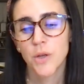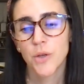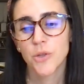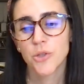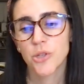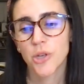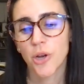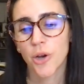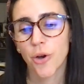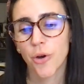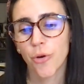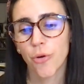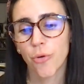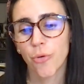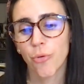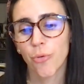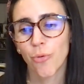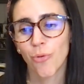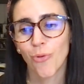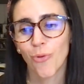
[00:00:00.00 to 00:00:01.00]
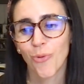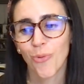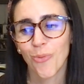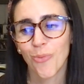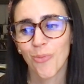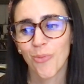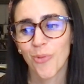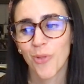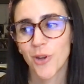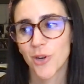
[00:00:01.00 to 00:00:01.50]
So
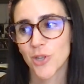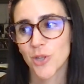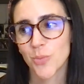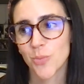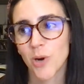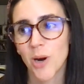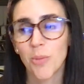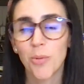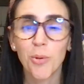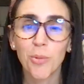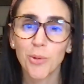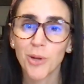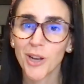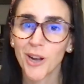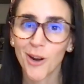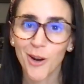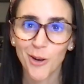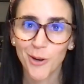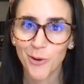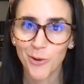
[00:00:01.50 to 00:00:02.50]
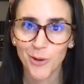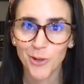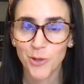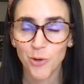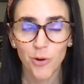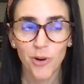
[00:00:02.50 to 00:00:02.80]
there's probably hundreds,